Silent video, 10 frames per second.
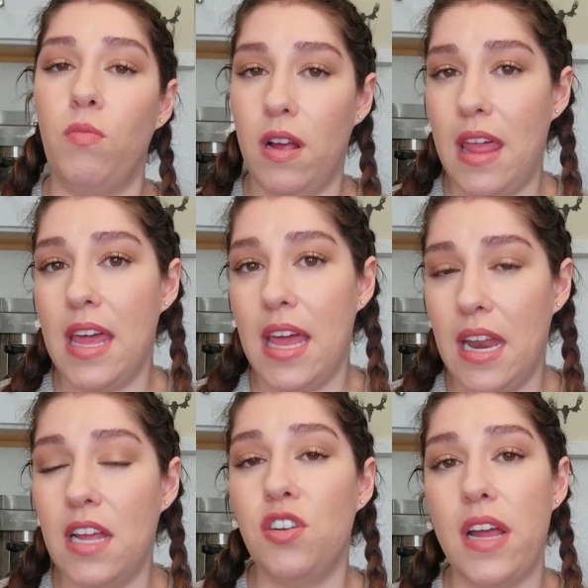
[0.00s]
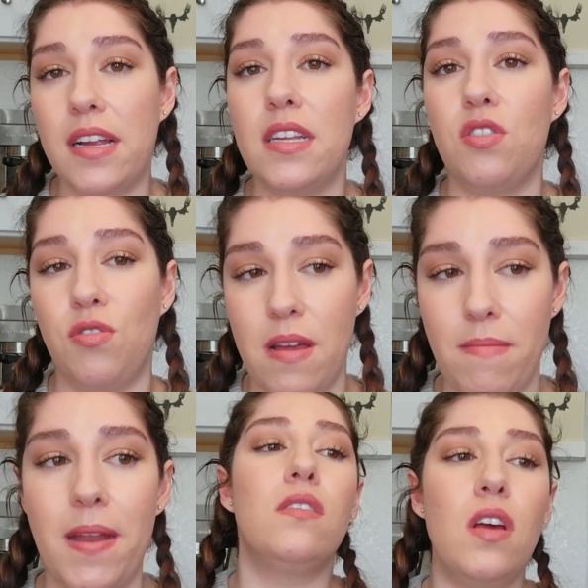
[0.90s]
where they can inject his treatment.